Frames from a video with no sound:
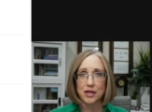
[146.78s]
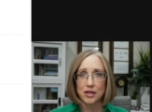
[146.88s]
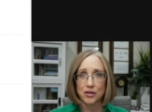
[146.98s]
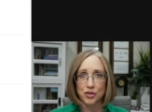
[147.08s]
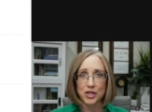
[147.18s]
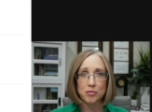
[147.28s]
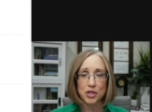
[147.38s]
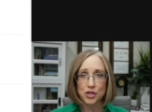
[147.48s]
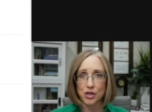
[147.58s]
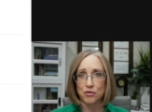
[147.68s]
Jim
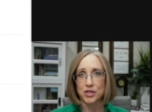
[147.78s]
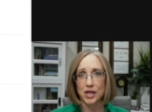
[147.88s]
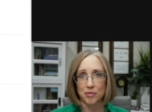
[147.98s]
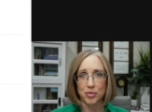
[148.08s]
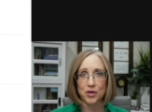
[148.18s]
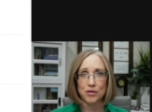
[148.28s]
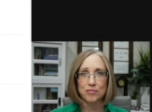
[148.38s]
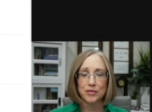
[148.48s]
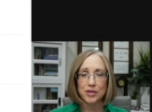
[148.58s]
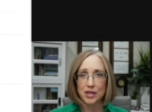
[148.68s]
and Joan Zample.
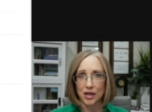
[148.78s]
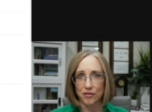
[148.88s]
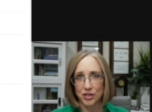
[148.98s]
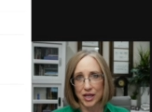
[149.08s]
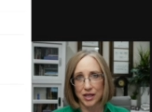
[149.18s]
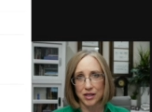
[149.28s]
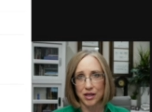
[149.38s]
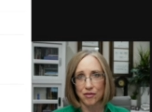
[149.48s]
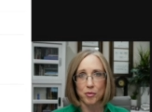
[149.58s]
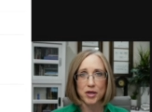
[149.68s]
I've taken the
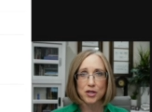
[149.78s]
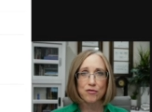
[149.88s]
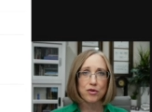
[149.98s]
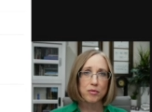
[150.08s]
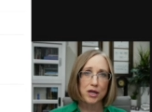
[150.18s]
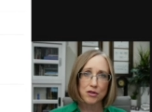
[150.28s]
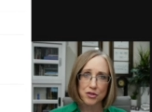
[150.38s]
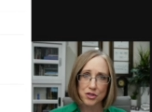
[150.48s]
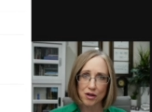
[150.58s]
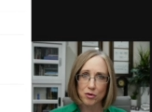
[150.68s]
information from my other
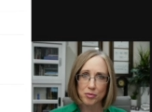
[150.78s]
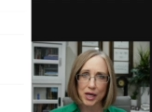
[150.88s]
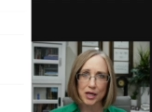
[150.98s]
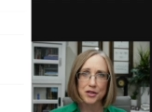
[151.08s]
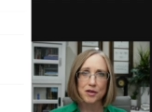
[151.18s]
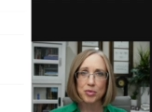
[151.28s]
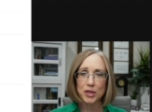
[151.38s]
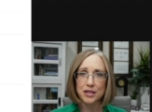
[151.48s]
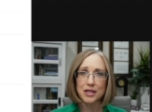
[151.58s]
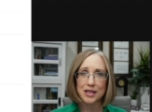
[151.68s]
software package. I've
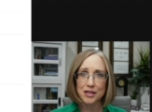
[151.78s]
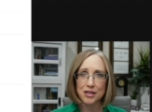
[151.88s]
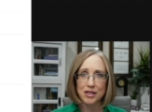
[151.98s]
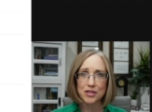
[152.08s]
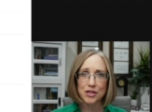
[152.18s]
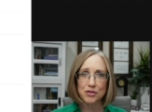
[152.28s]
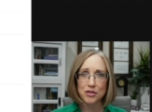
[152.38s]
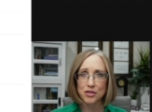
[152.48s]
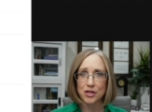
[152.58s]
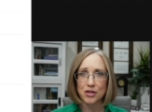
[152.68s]
plugged it into this Social
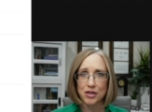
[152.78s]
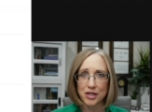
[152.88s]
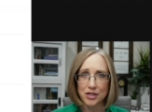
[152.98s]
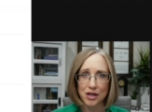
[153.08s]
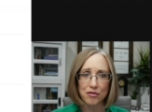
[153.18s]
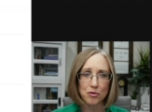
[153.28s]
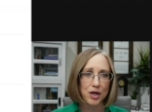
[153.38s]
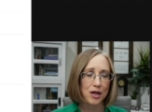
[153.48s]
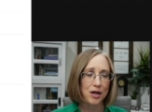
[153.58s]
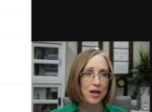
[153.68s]
Security
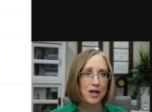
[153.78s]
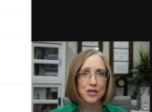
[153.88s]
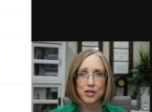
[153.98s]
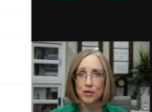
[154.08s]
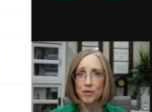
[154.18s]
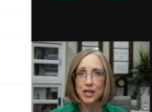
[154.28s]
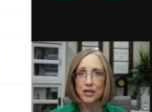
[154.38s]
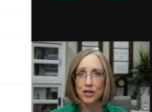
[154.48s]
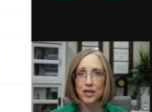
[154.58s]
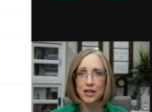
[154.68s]
software so that we
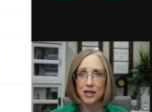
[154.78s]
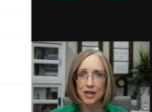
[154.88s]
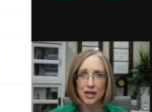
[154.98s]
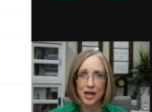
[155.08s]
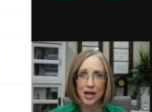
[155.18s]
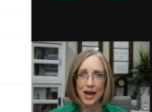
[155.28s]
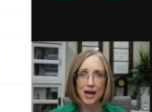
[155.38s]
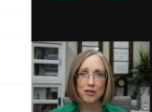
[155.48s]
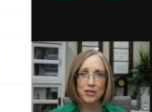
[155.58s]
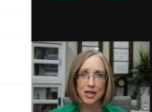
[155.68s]
can look at
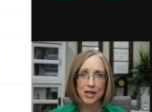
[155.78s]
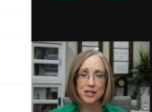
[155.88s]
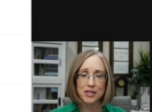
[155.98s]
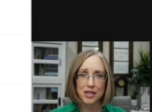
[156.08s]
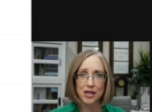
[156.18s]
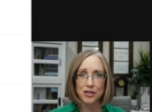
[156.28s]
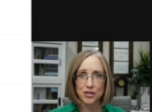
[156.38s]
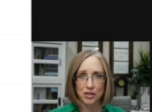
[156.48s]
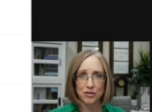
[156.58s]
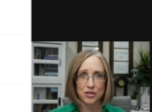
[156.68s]
how does their
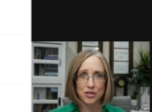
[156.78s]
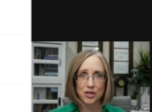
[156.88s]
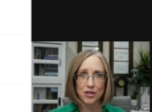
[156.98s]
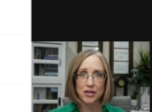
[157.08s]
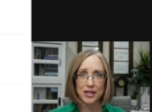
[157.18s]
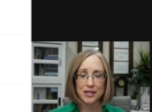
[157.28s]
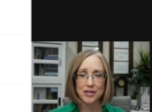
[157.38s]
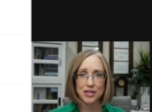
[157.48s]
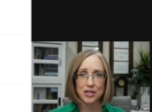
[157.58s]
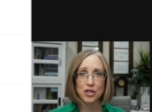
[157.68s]
Social Security
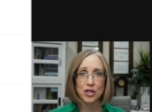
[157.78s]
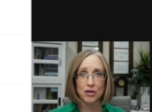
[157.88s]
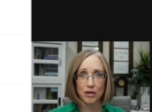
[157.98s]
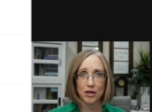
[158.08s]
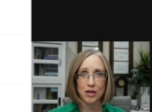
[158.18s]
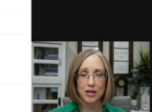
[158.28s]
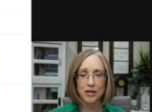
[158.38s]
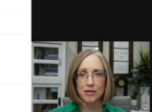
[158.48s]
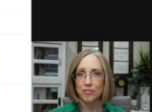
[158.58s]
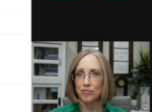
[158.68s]
decision look,
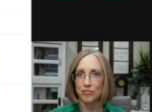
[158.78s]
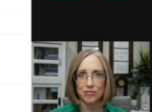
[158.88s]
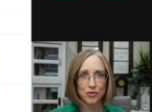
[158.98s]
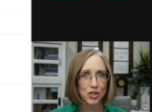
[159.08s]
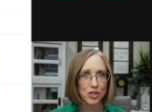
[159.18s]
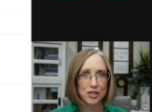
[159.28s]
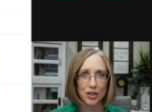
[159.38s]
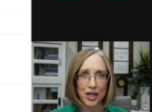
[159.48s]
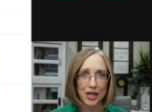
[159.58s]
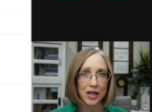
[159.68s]
just
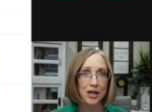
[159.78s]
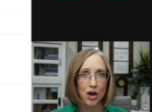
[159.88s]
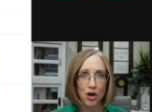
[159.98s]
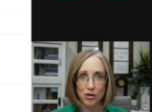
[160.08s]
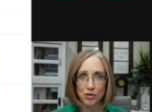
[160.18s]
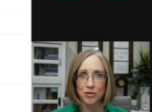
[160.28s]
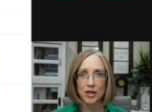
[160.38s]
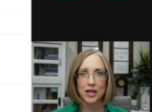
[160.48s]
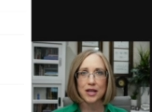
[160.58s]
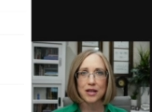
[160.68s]
looking at
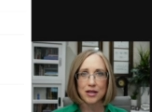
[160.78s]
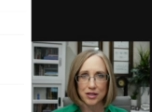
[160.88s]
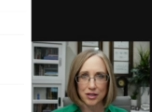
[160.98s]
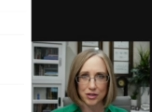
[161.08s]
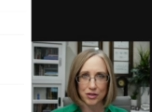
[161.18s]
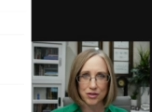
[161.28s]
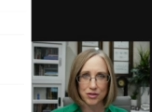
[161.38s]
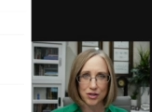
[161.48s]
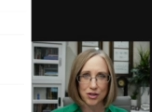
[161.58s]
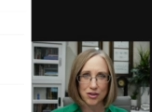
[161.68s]
only the Social
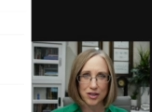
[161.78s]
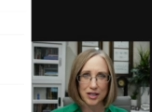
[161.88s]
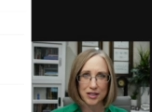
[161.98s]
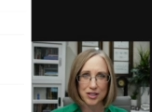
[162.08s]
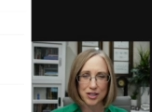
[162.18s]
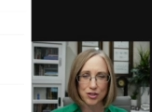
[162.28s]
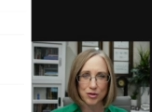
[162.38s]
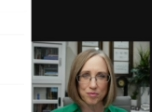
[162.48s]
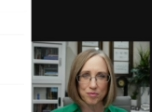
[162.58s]
Security decision.